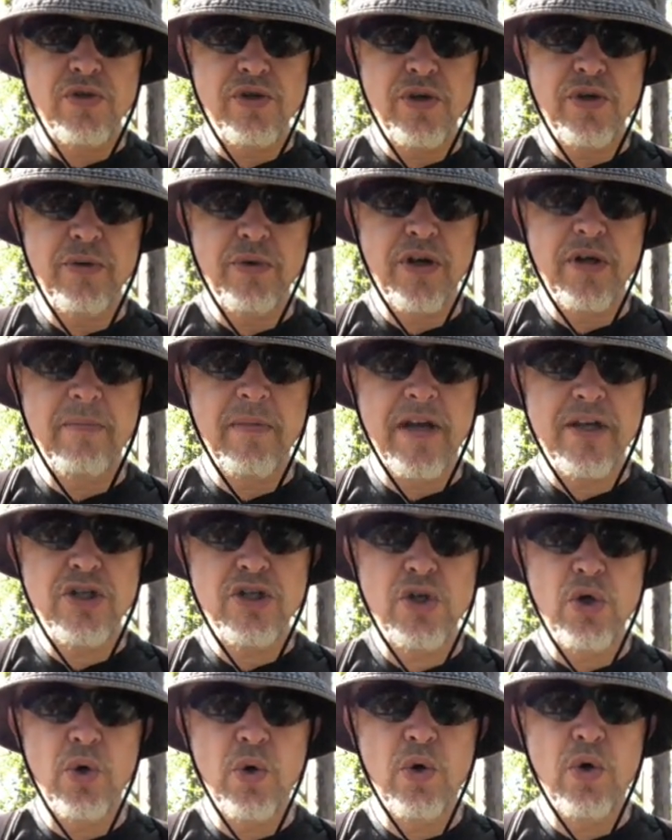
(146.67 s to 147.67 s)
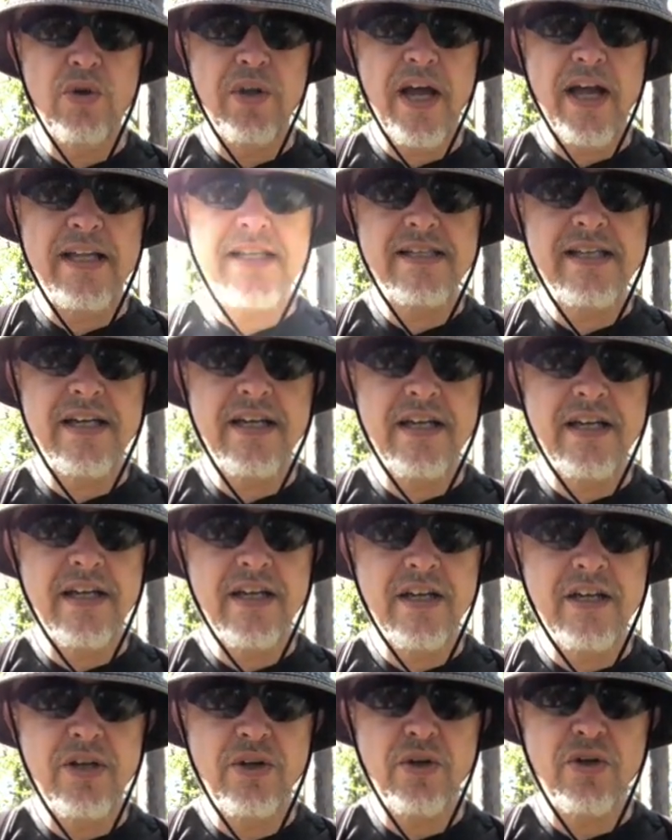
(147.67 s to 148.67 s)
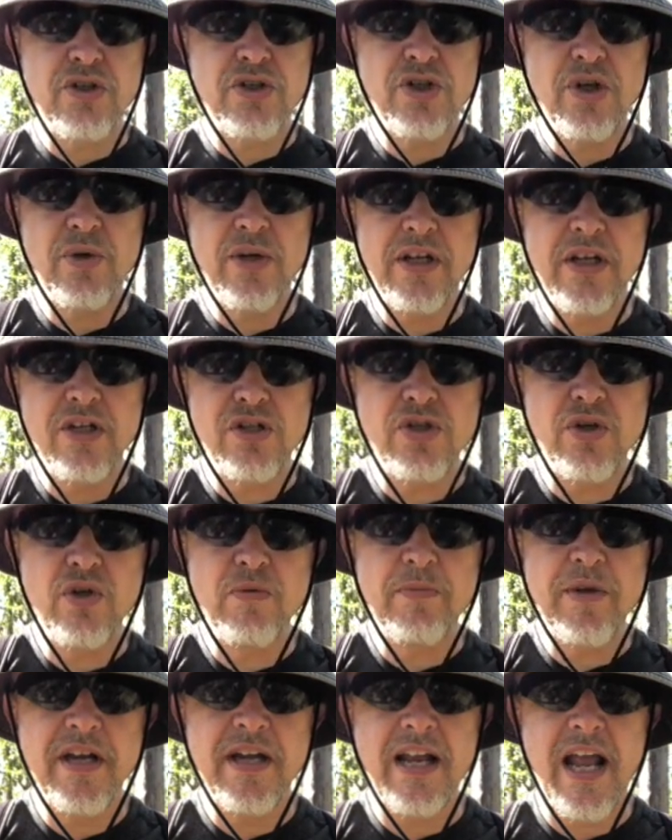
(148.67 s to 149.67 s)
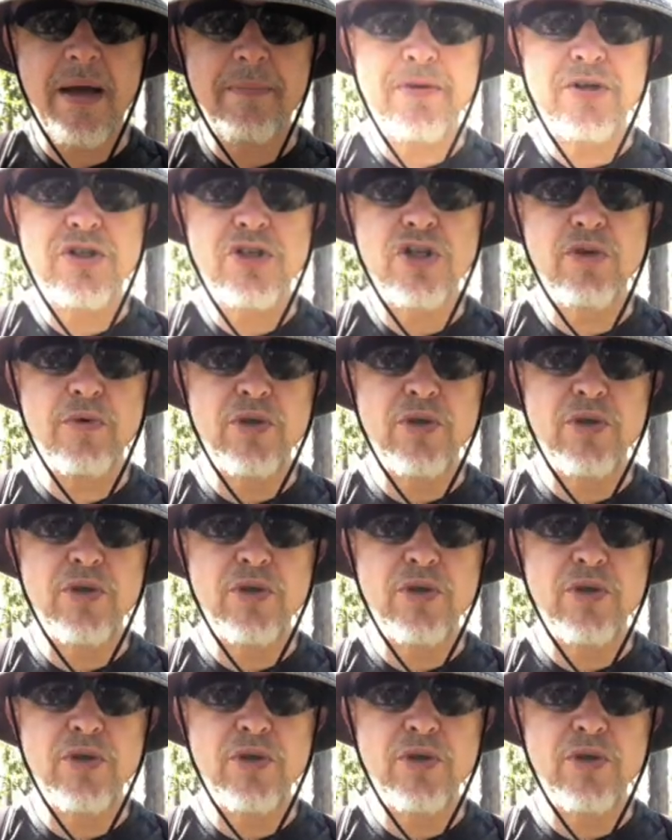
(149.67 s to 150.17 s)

So you want to make sure that you're not shooting at too big an aperture,